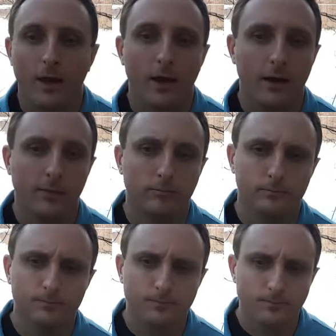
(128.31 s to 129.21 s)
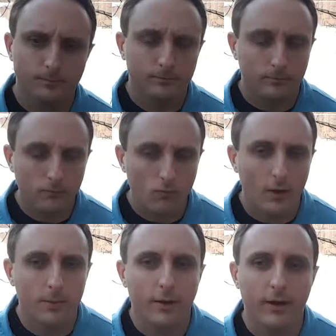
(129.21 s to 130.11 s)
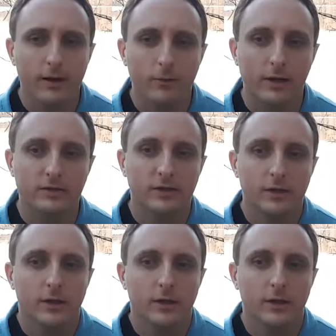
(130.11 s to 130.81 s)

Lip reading: But anyways,